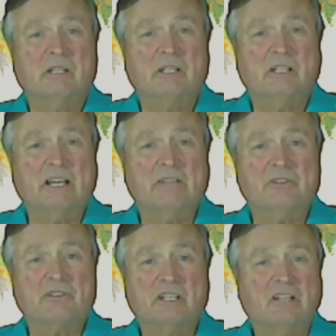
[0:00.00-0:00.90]
then
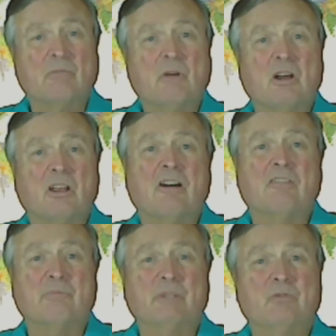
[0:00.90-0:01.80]
they'd just kill them all
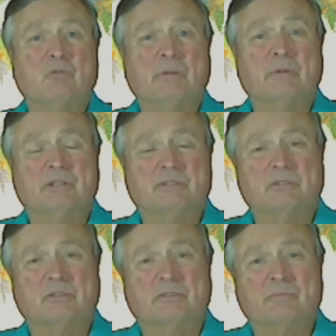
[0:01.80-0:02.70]
off, men, women, and
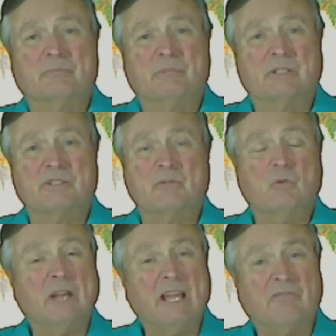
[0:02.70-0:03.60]
children. Because they
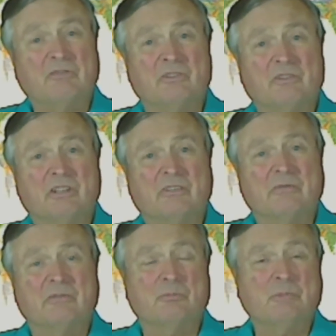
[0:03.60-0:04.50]
weren't after the
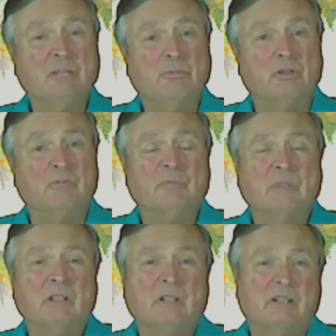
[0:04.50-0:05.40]
people,
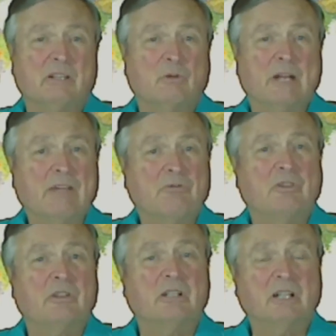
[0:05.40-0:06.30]
they weren't
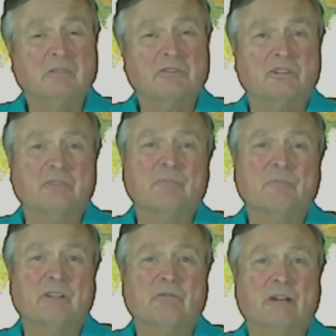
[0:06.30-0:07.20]
after their culture,
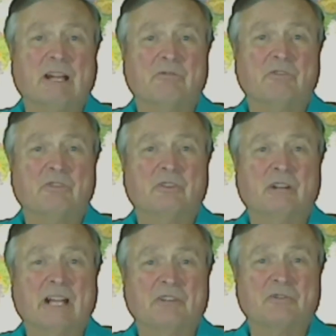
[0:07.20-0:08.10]
they were after
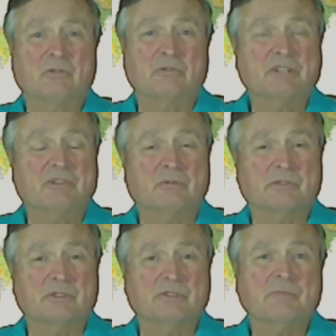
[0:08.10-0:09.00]
their natural
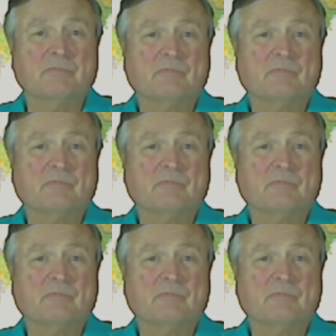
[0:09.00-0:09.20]
resources.